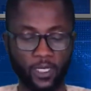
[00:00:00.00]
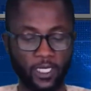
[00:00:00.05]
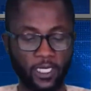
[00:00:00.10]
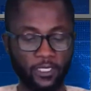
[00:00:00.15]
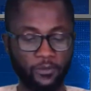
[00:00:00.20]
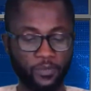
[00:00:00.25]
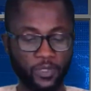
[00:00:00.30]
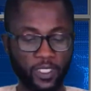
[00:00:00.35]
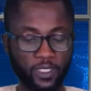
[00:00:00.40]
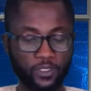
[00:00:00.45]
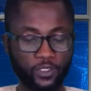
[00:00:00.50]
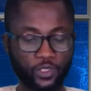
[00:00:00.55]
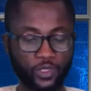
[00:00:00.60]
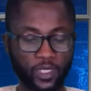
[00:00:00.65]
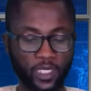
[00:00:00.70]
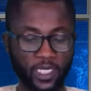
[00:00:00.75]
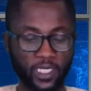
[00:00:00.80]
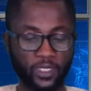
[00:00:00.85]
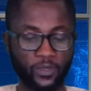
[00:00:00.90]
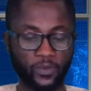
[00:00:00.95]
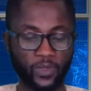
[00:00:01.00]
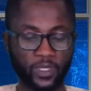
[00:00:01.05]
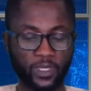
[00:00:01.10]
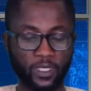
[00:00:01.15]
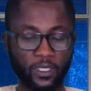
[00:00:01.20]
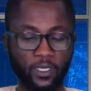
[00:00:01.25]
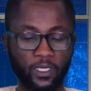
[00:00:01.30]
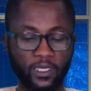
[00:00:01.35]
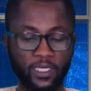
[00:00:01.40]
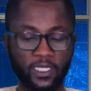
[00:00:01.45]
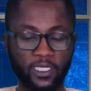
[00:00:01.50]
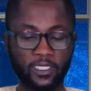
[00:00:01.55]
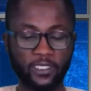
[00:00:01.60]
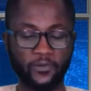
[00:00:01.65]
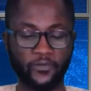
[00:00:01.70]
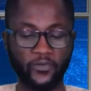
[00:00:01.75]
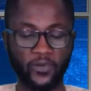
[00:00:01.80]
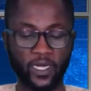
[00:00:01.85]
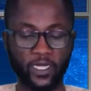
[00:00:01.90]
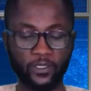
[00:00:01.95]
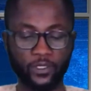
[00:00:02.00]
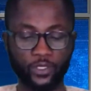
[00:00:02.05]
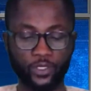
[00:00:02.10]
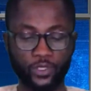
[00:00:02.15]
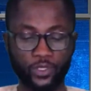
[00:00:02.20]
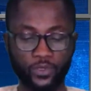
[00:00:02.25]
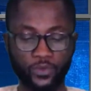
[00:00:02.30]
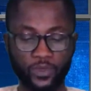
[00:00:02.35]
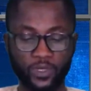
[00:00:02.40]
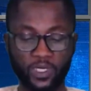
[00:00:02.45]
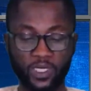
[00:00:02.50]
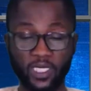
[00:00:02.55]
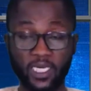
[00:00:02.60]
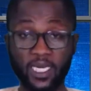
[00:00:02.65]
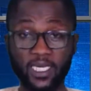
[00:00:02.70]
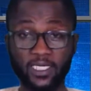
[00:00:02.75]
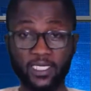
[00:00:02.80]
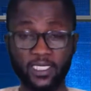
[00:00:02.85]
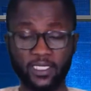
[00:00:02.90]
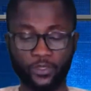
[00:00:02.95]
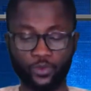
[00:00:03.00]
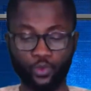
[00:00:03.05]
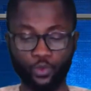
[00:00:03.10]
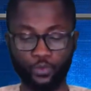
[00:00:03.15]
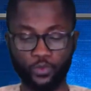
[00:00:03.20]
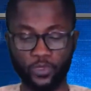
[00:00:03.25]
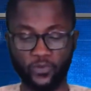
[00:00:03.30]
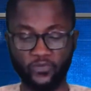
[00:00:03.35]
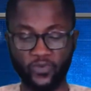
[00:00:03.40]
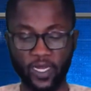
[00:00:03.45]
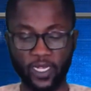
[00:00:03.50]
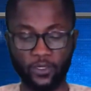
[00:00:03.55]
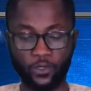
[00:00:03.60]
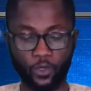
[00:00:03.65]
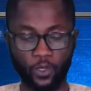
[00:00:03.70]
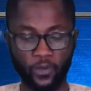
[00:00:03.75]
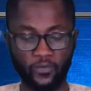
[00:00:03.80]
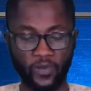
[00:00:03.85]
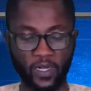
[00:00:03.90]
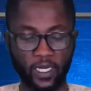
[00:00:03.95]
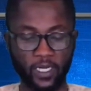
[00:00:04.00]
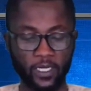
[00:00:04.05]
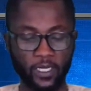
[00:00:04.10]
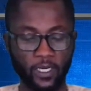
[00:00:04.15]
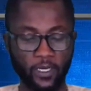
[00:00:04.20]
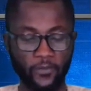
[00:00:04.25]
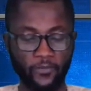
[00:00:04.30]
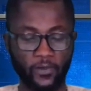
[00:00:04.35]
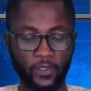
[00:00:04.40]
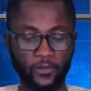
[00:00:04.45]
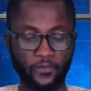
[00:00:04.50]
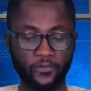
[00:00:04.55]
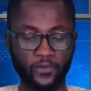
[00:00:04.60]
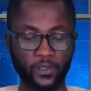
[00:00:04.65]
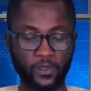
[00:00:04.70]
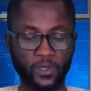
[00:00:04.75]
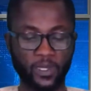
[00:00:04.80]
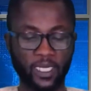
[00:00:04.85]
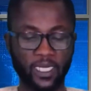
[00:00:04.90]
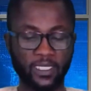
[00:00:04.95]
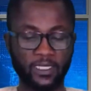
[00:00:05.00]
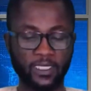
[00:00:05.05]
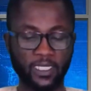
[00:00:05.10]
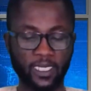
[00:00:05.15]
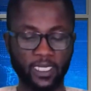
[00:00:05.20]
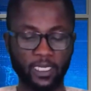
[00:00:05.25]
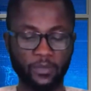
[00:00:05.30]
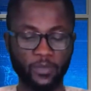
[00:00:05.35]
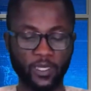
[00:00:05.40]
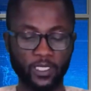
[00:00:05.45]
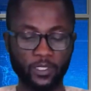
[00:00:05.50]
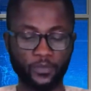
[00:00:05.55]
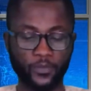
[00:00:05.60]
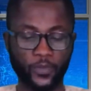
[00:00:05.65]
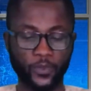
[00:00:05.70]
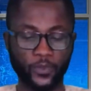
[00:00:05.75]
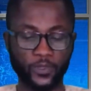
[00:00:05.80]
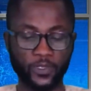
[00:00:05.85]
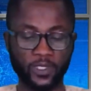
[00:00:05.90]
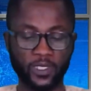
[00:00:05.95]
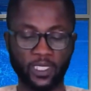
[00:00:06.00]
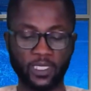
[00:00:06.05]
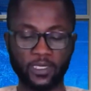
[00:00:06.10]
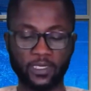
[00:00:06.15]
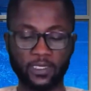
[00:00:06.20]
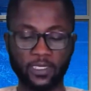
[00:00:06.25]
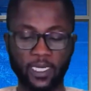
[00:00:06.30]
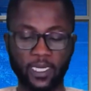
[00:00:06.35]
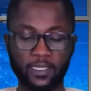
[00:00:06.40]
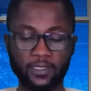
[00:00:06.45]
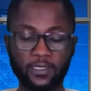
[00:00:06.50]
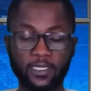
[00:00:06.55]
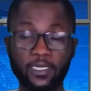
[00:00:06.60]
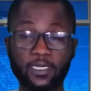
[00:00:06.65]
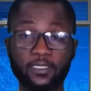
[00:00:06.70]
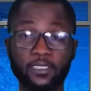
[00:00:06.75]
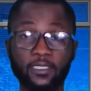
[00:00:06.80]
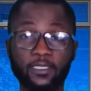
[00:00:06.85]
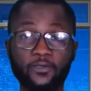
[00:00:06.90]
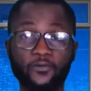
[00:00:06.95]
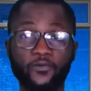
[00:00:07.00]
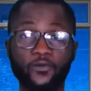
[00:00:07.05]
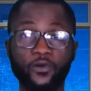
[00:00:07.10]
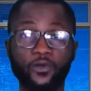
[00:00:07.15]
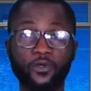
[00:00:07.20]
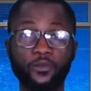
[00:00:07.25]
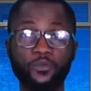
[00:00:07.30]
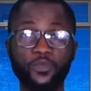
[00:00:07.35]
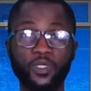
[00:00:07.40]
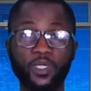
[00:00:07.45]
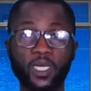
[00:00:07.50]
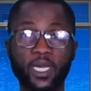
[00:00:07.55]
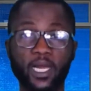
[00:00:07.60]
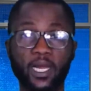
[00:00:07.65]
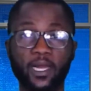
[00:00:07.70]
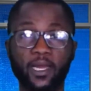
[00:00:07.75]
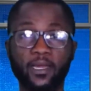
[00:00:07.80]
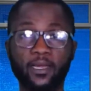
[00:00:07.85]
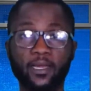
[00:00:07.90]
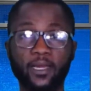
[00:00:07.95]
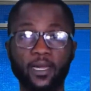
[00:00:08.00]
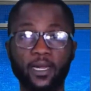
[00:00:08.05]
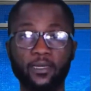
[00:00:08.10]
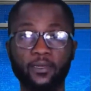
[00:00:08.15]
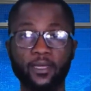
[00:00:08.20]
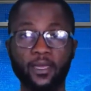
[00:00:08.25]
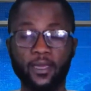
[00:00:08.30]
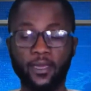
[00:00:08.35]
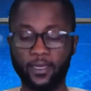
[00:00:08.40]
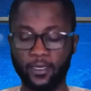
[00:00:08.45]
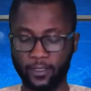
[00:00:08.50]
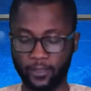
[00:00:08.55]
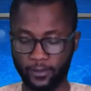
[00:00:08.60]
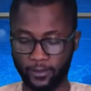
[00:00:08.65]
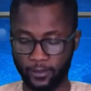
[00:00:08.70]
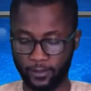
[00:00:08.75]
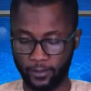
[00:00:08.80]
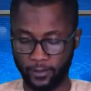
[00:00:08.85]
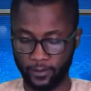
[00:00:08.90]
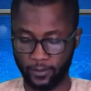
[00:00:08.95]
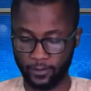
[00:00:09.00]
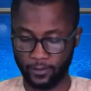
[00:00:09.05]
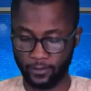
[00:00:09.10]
and being shared with unidentified security agents who provide cover for the fraudulent element posing as tax agent for BIRS.